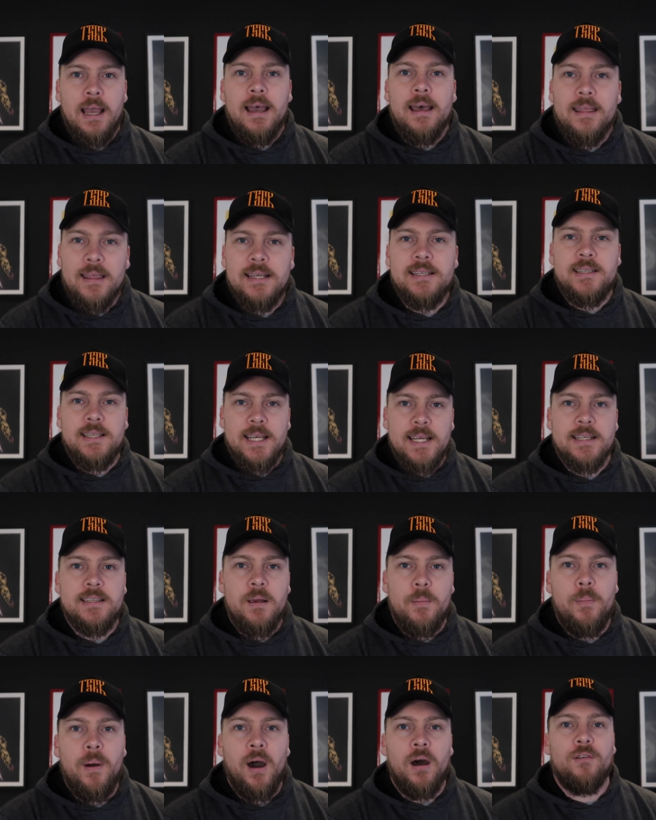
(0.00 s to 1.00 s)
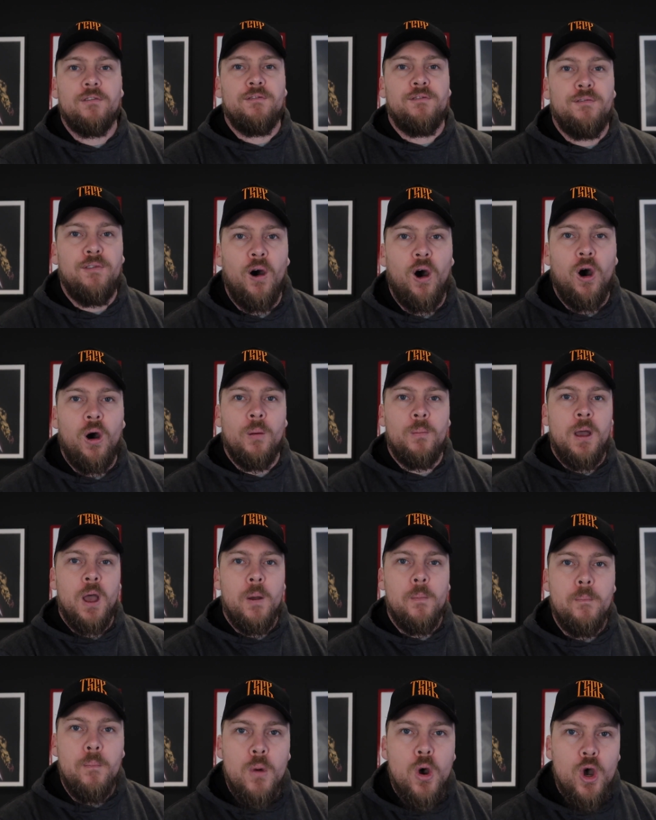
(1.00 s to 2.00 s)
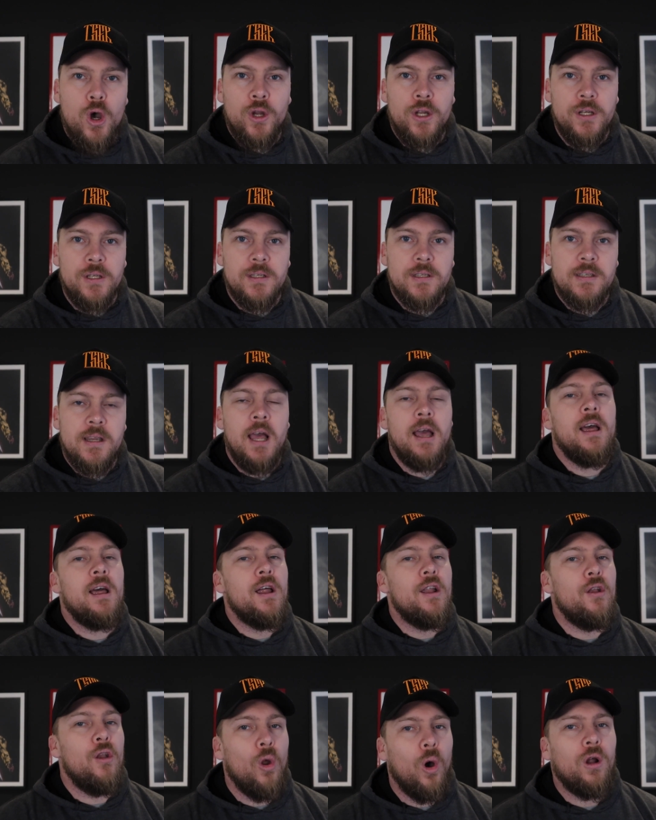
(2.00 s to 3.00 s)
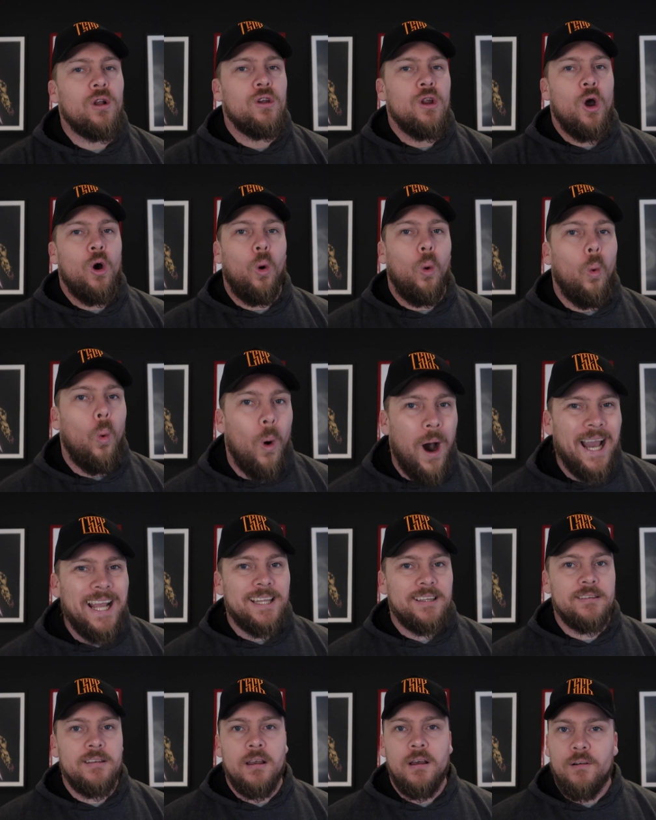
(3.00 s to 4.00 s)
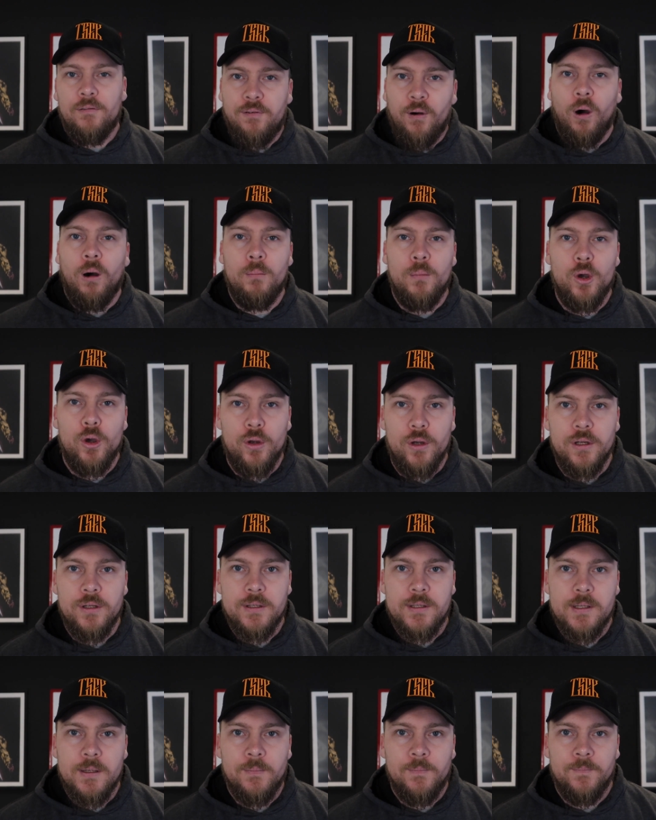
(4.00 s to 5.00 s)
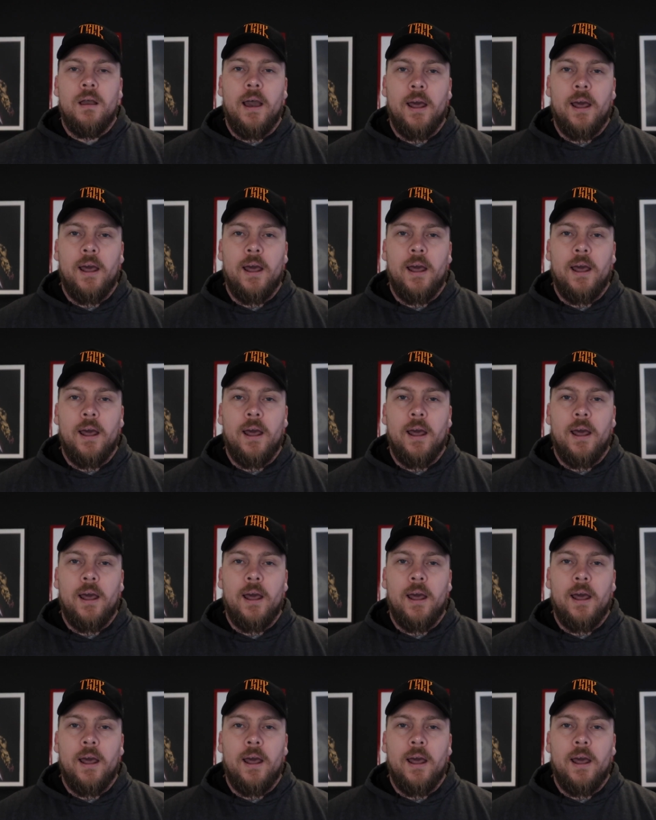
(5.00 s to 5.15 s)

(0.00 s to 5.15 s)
this is about farm murders, not white farm murders.